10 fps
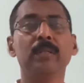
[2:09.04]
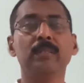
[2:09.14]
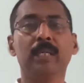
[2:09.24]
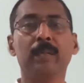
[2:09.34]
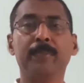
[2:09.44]

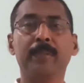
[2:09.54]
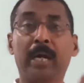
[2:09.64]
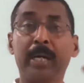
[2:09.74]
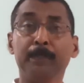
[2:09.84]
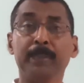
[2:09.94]
the
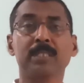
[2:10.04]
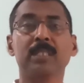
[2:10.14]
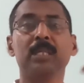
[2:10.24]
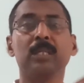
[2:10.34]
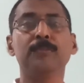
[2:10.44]
high
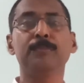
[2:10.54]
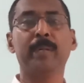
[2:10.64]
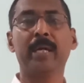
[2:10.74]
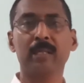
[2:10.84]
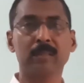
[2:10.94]
percentage of
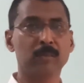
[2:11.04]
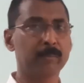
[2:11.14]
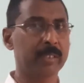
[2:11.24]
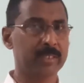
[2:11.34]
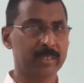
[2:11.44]
parental
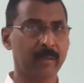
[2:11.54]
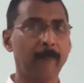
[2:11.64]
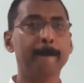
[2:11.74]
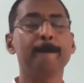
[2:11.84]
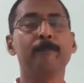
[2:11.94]
combination